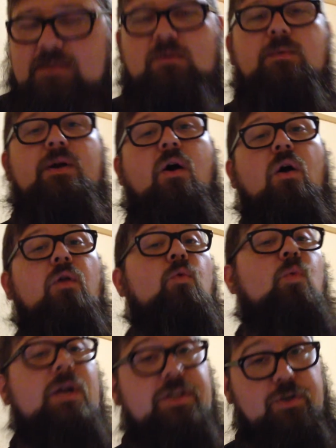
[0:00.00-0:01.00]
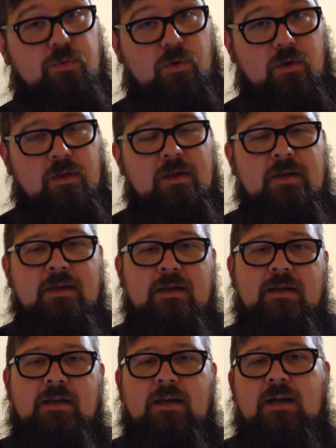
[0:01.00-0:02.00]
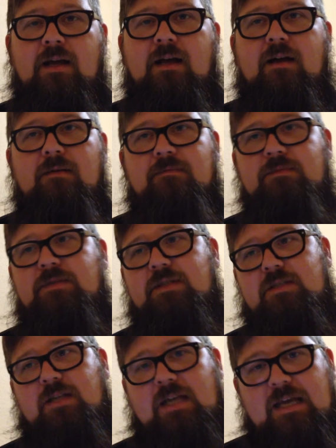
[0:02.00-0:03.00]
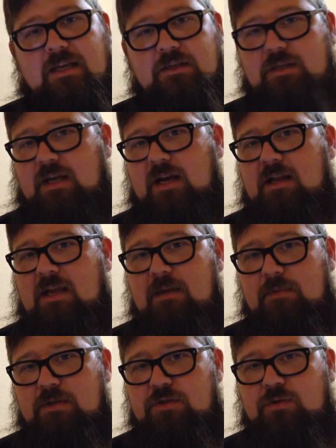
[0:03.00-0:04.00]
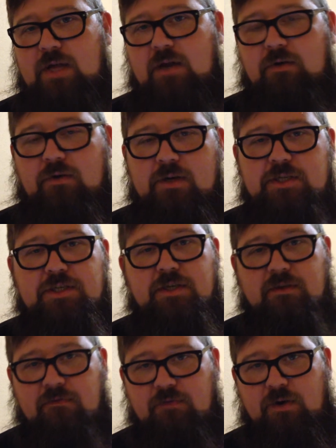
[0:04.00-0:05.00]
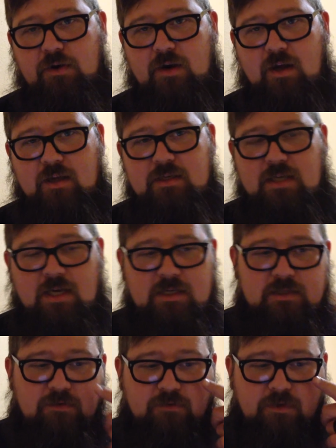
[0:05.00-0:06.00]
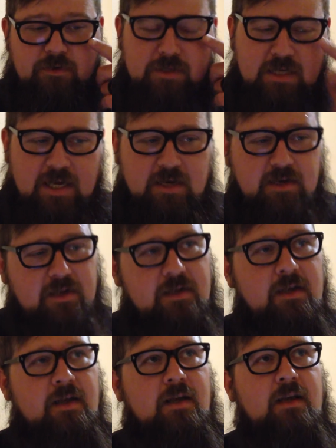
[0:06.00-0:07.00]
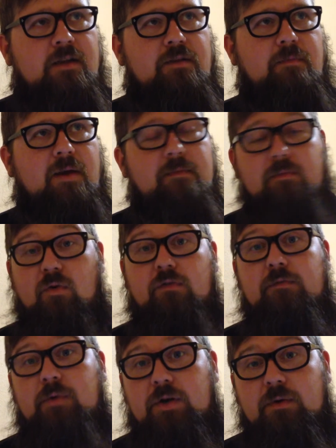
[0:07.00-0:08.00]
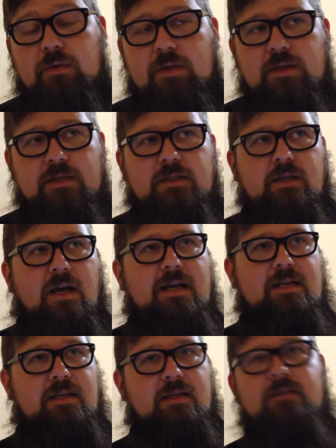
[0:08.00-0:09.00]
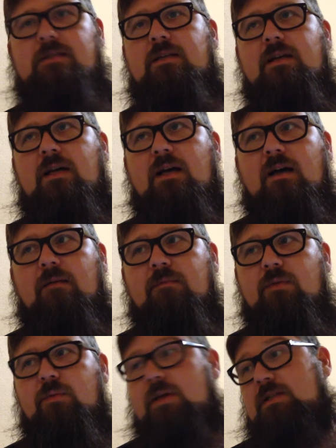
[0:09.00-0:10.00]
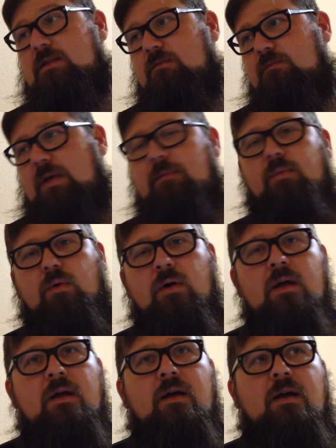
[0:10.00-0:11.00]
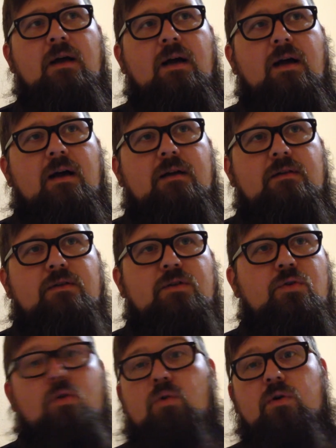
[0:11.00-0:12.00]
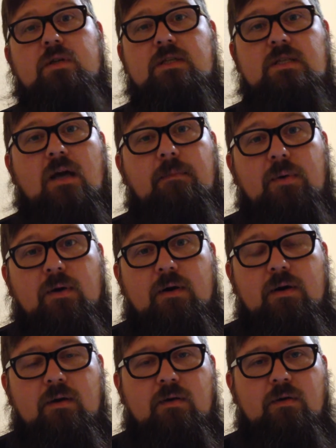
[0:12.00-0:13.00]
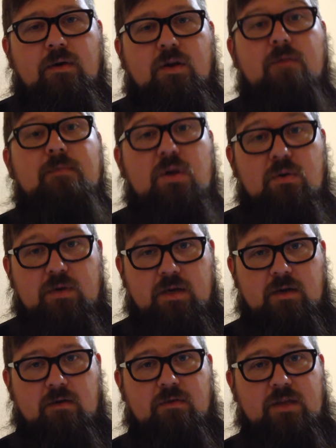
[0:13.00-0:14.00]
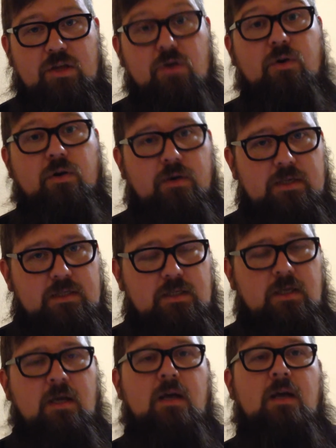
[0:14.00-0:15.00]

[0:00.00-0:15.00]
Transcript: is what we call a ritual. Just again, to kind of keep it Judeo-Christian for your context of understanding, you might be more familiar with these ideas. The reason people do the Lord's Supper or communion or the Eucharist,